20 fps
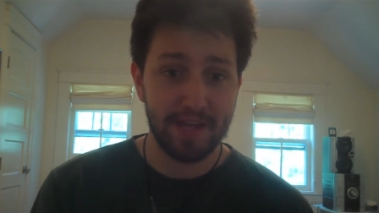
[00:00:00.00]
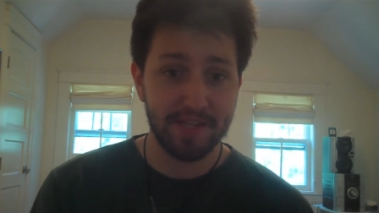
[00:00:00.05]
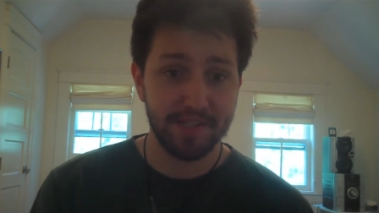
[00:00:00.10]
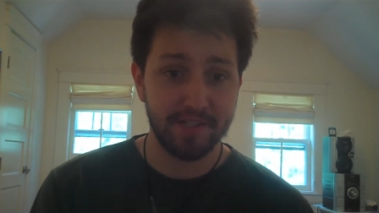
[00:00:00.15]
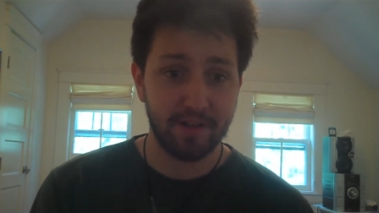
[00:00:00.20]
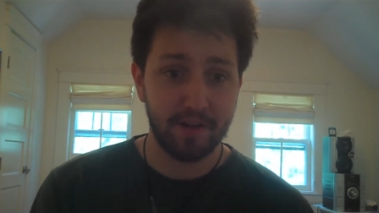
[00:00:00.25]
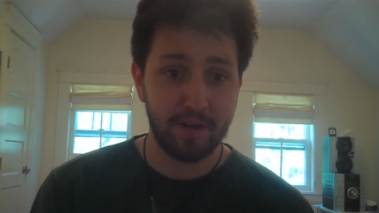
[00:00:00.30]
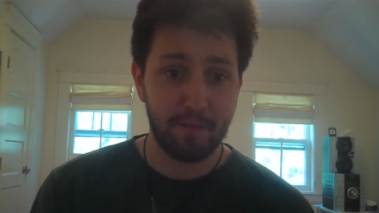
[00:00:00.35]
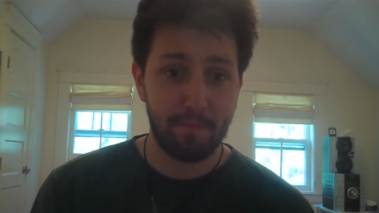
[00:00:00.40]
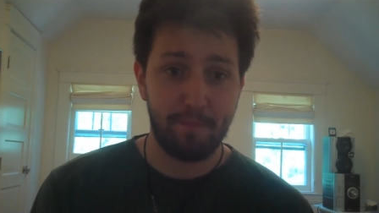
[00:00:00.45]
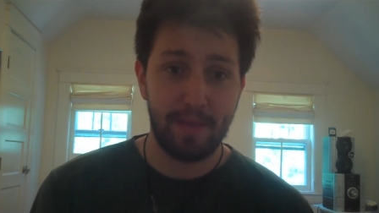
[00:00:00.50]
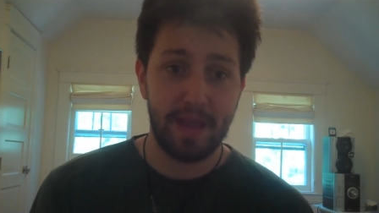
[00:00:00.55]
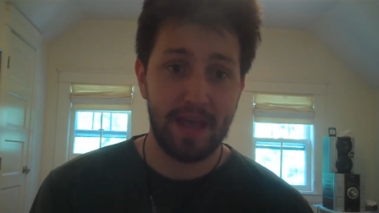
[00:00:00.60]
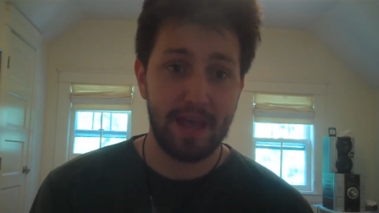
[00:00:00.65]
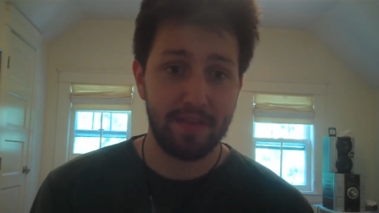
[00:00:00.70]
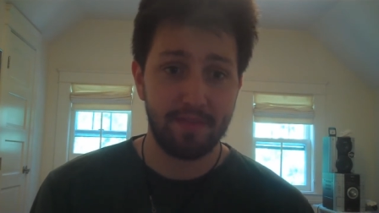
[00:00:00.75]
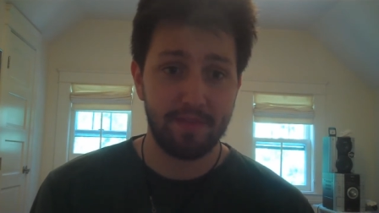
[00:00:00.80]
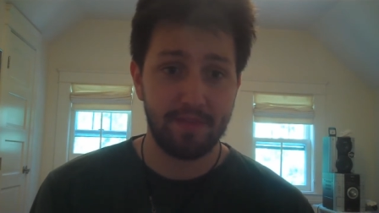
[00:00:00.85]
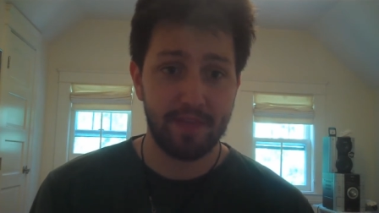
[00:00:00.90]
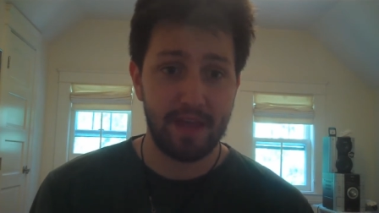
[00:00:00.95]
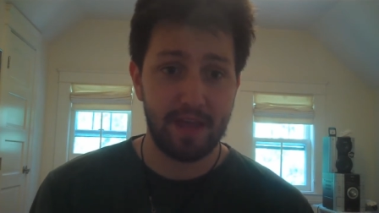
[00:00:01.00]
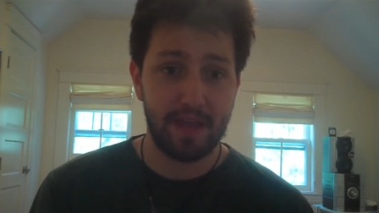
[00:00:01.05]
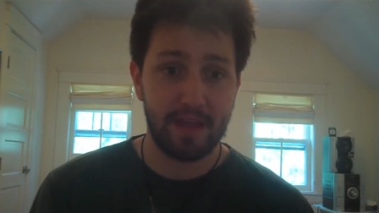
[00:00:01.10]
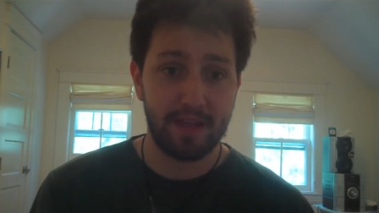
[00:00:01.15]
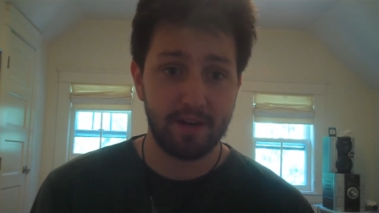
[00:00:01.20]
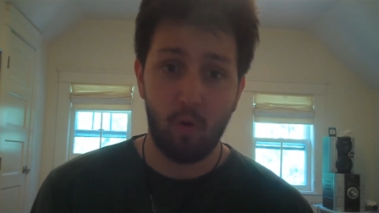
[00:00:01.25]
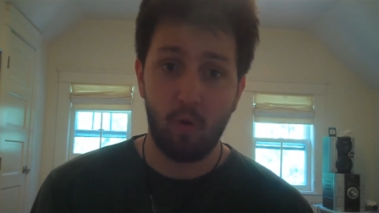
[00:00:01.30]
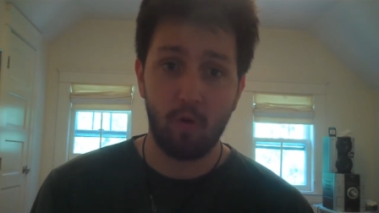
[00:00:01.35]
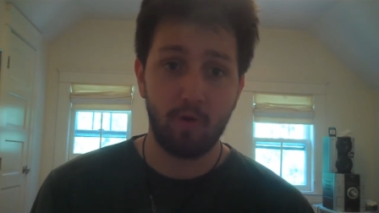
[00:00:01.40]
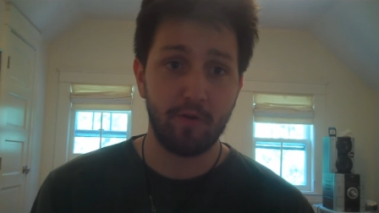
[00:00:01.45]
based on a bet
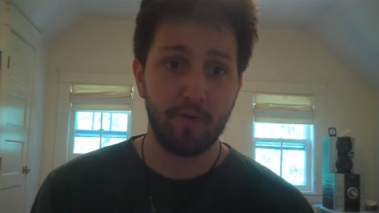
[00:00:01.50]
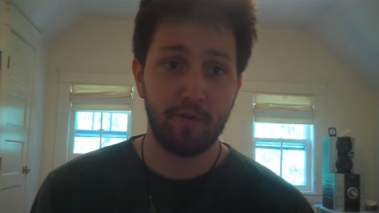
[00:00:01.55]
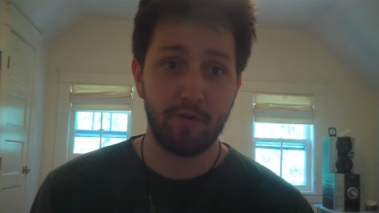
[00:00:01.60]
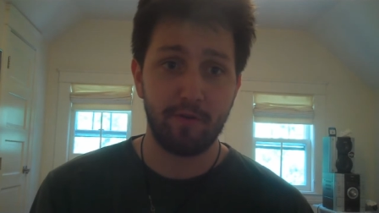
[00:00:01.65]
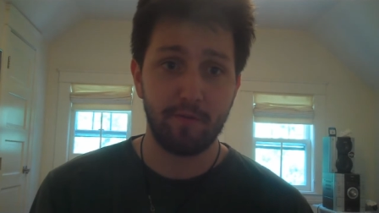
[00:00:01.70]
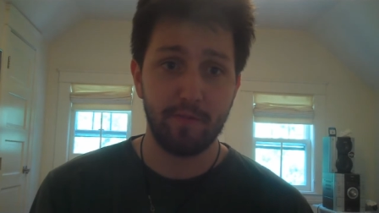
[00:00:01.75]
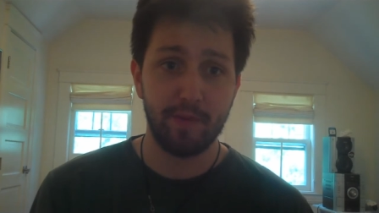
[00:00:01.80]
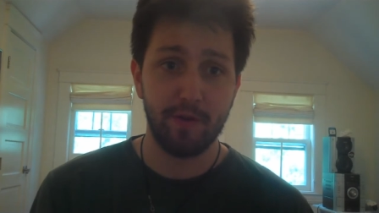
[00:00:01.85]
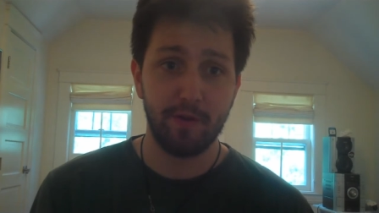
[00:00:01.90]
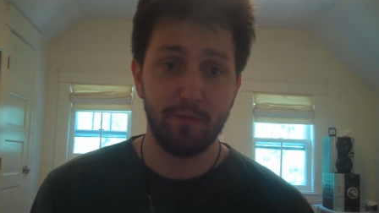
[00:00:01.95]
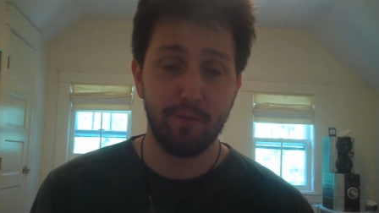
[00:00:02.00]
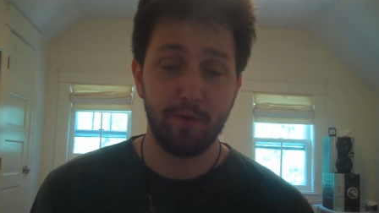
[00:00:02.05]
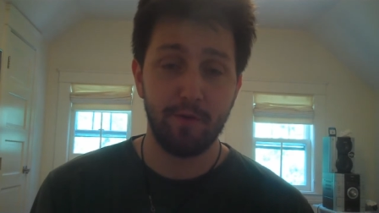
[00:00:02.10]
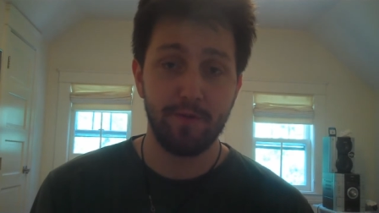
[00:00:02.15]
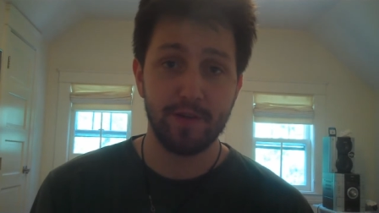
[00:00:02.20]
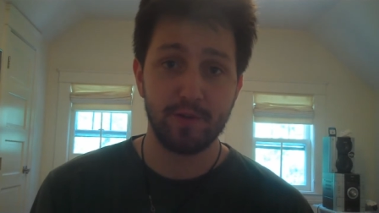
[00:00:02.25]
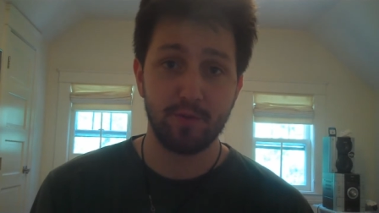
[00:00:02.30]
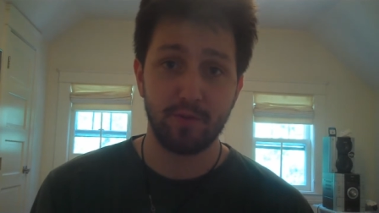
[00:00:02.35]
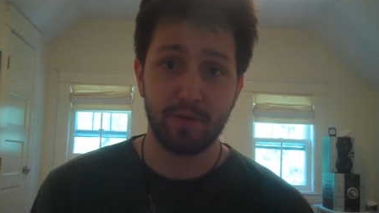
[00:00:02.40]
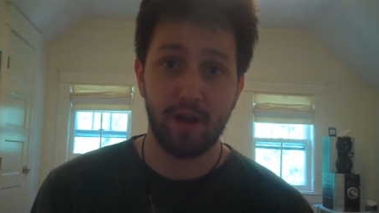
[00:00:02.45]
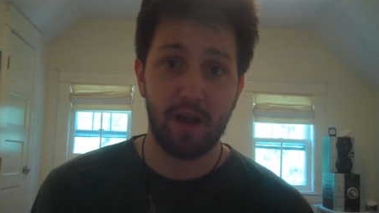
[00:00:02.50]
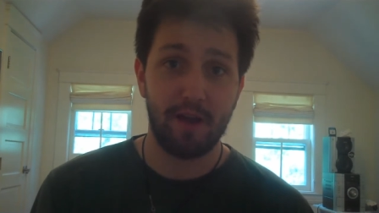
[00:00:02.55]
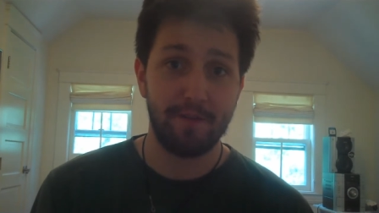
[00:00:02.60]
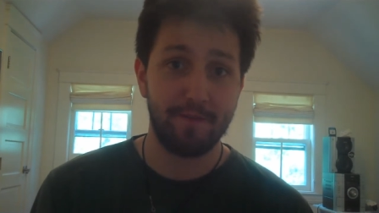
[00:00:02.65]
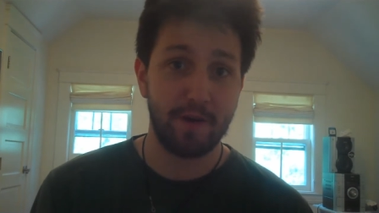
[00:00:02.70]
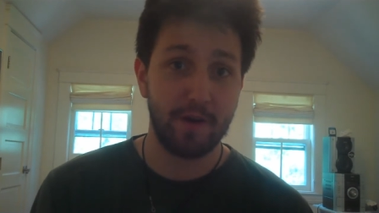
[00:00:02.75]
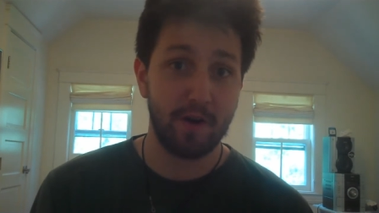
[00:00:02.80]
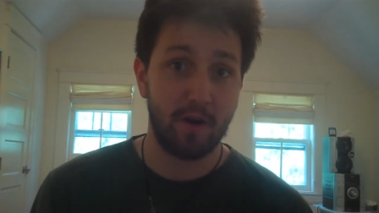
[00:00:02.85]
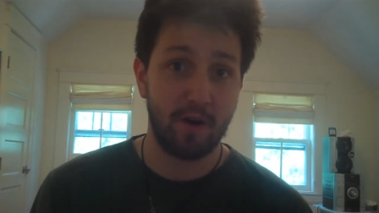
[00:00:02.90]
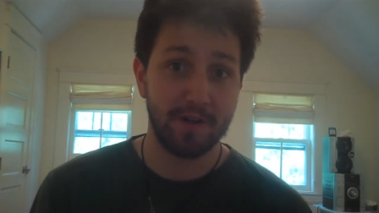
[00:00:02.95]
that horror movies were not
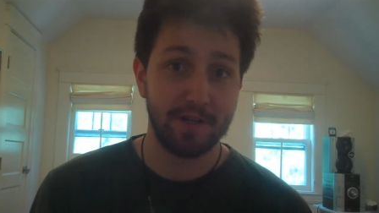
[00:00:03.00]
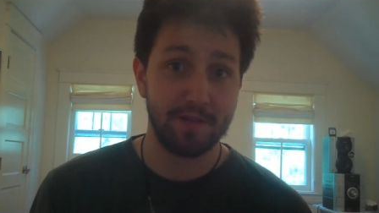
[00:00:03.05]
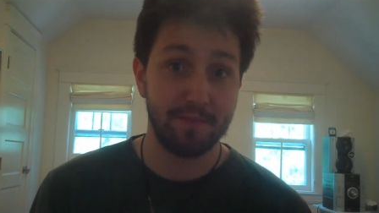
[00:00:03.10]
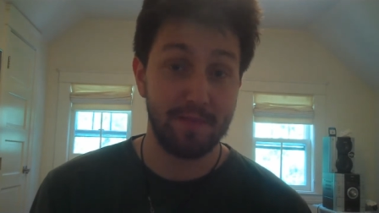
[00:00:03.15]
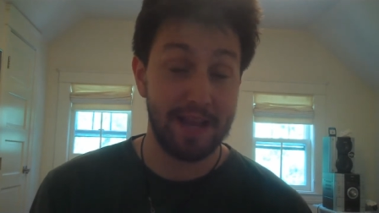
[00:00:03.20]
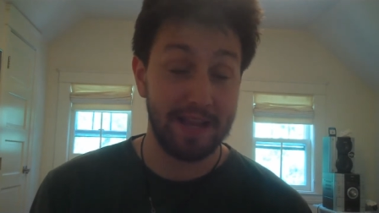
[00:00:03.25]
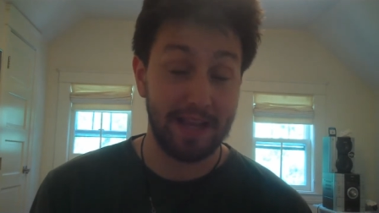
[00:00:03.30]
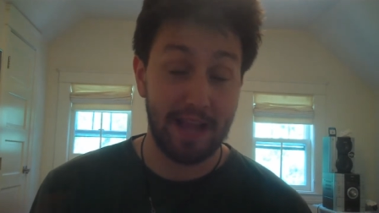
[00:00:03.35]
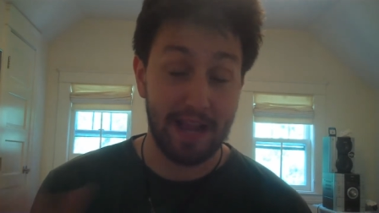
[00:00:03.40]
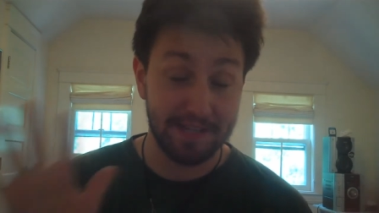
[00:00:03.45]
very hard to make.